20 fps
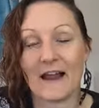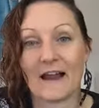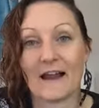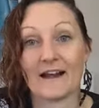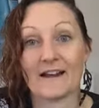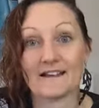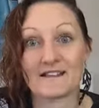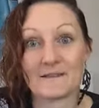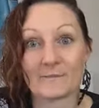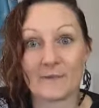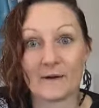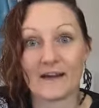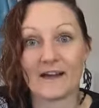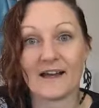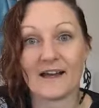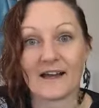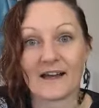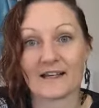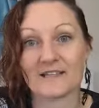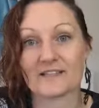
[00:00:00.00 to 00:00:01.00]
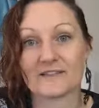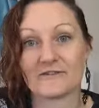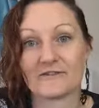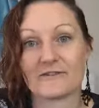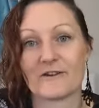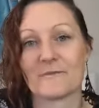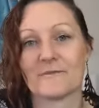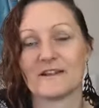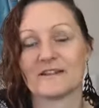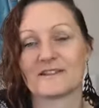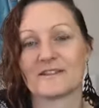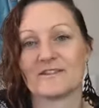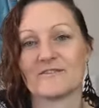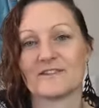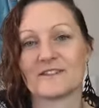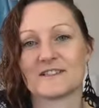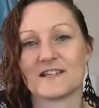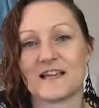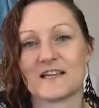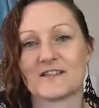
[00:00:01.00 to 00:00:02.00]
an inspired action from this
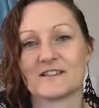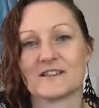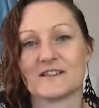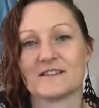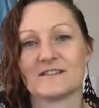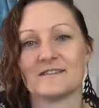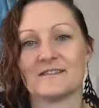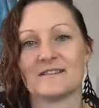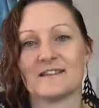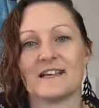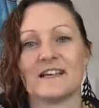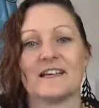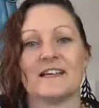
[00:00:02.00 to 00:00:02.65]
conversation,